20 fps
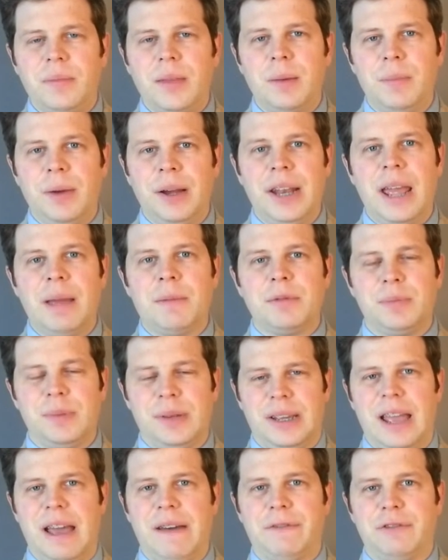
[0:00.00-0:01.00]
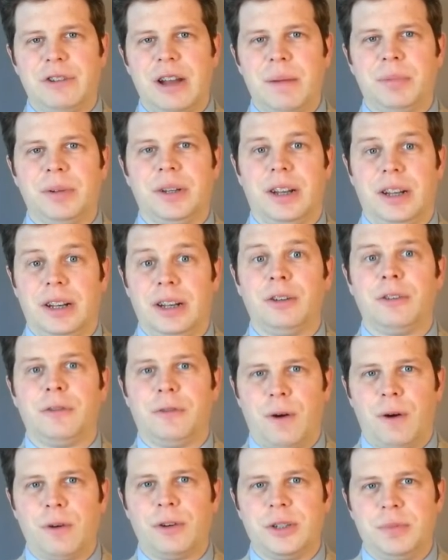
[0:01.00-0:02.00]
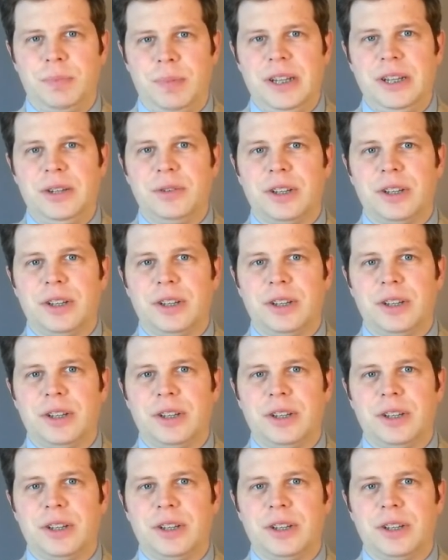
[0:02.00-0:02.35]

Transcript: My name has been Kevin Redmond, and I look forward to speaking